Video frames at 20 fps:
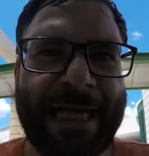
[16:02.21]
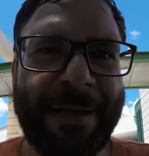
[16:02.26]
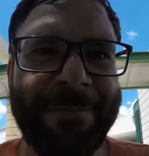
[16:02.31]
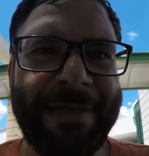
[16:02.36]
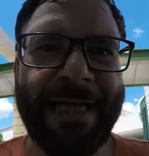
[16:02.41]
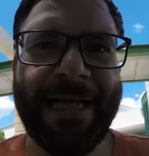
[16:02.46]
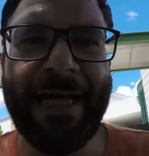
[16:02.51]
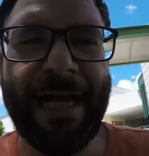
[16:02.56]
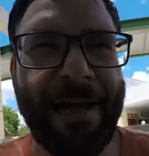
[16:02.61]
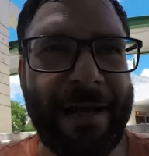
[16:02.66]
I'm
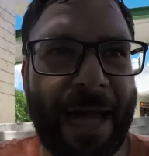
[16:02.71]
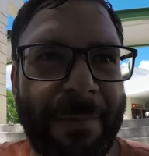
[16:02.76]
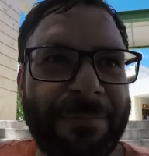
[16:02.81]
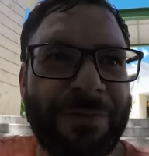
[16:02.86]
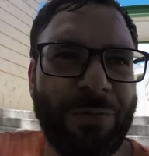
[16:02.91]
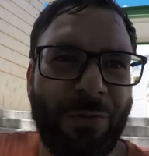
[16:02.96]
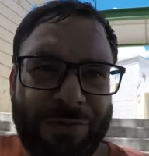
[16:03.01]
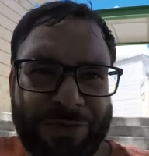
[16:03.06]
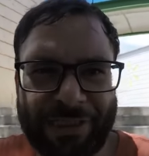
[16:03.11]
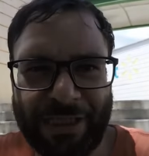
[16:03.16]
not, I'm
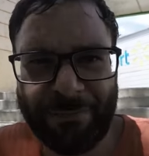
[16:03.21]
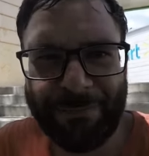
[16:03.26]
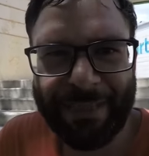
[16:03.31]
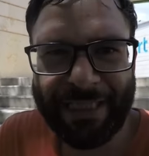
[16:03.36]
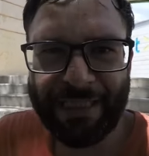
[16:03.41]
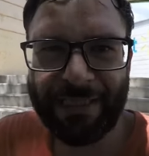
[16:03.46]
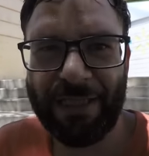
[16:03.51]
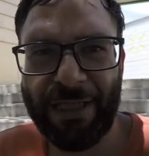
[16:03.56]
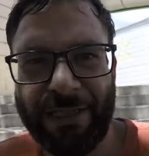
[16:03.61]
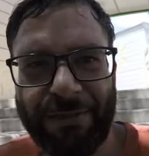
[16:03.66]
the one's going to
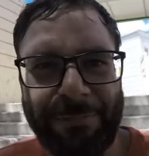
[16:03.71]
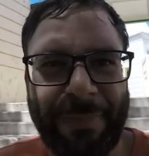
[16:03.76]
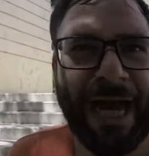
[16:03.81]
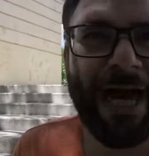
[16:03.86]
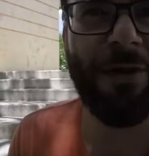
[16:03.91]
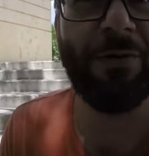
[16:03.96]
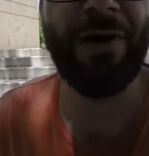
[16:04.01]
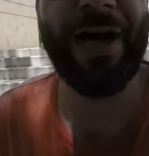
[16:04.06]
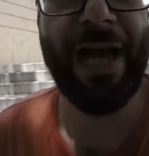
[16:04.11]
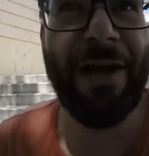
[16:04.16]
be in, in,
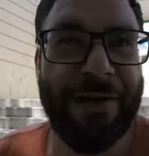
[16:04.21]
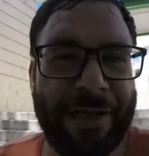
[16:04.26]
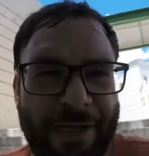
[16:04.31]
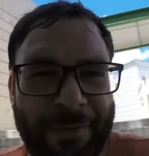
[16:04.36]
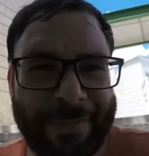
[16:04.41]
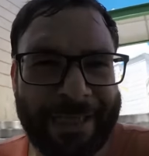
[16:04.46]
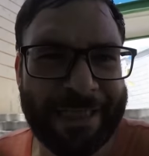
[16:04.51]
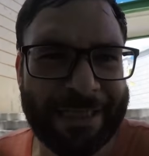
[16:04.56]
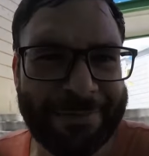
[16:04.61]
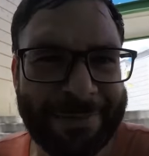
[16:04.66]
power now. You know
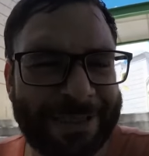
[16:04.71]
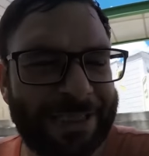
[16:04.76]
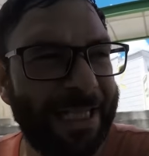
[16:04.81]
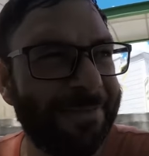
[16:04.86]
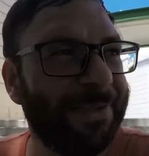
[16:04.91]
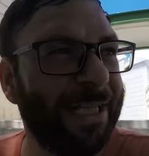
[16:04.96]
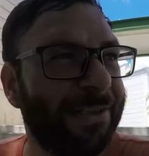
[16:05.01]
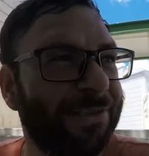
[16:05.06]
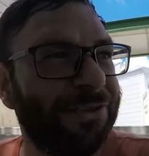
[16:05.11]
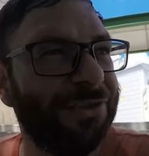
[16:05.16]
what I mean? Especially
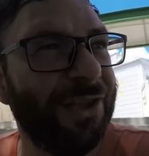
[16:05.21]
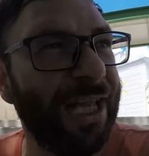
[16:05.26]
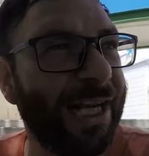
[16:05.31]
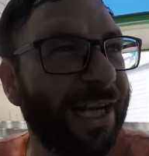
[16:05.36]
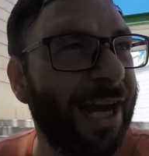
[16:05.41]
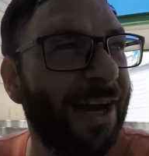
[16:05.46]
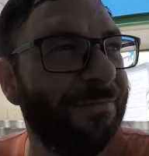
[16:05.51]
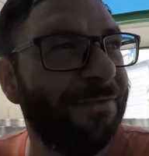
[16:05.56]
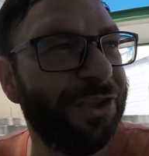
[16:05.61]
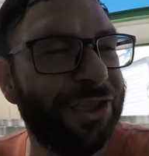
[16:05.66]
after that, that
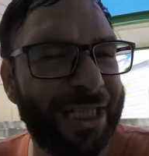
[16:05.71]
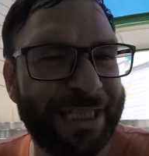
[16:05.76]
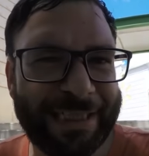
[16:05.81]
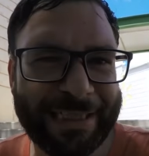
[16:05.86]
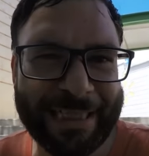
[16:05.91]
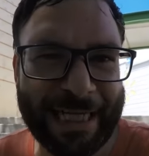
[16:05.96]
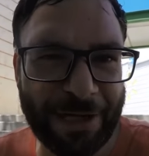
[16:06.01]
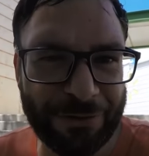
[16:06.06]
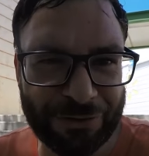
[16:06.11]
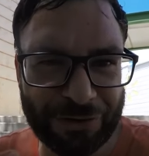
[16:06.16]

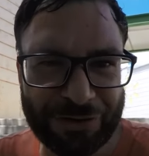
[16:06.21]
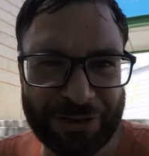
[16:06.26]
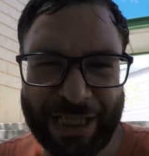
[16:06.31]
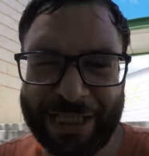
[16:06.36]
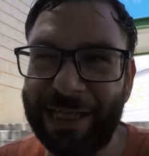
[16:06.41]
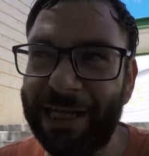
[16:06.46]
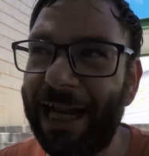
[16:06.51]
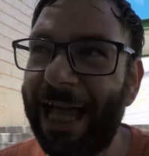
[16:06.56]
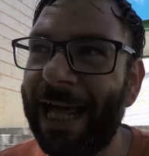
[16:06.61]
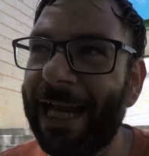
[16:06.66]
conversation that also
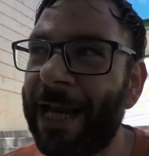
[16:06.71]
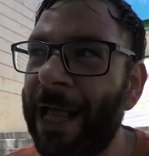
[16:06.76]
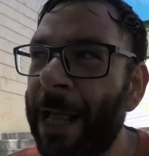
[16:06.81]
said a lot.